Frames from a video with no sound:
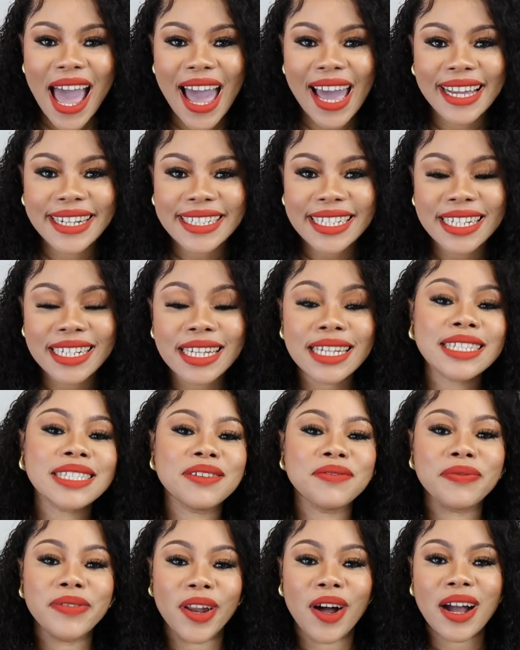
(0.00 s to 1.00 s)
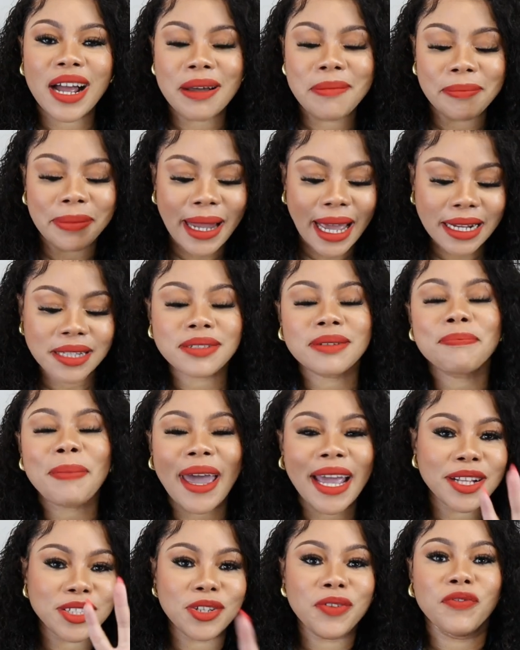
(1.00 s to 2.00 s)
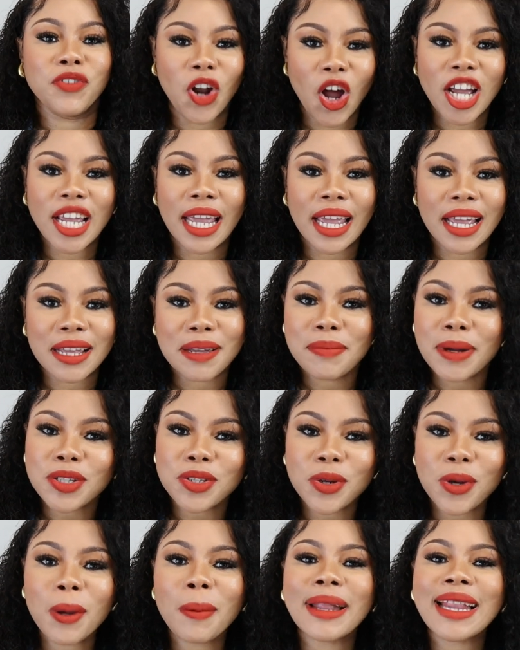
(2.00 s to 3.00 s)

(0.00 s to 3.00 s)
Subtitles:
And it is a vlog. I'm back to vlogging. But